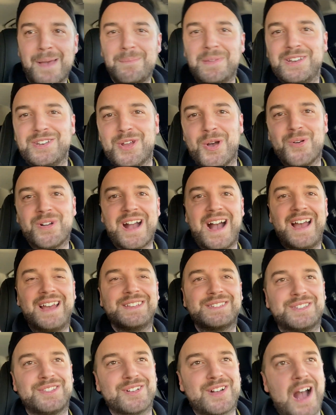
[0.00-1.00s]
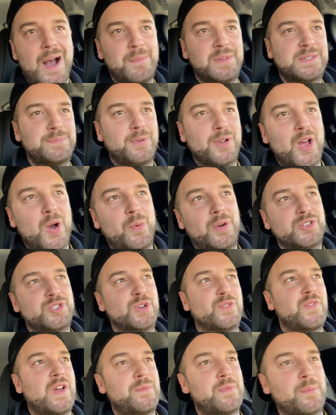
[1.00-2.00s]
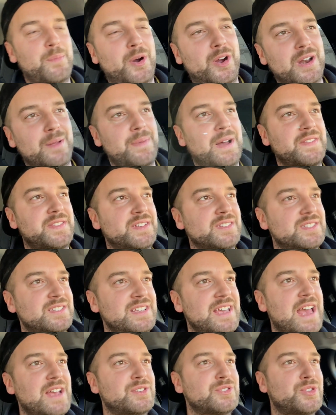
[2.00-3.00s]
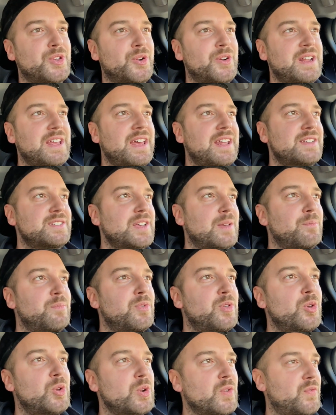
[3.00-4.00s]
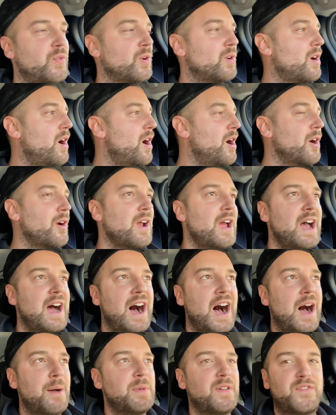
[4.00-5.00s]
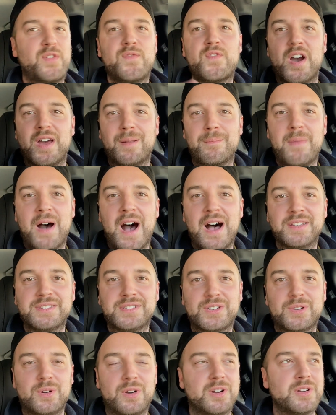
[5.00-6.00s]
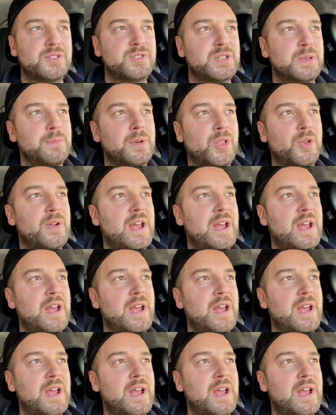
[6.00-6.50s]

me know, guys, in the comments below what's your favorite part about this CX-30. It is a beautiful car. If you've got a Mazda or a similar